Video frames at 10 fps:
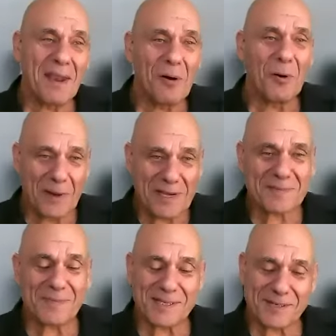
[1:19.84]
always,
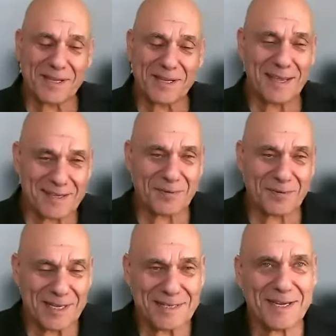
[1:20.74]
but today it's
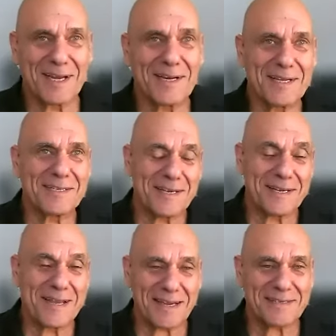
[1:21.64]
really sunny. It's a
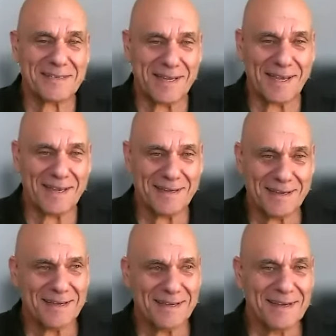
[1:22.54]
nice day.
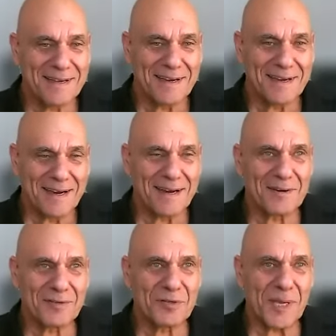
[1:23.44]
Uh,
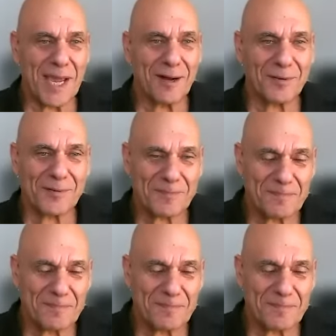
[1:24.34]
good to be out.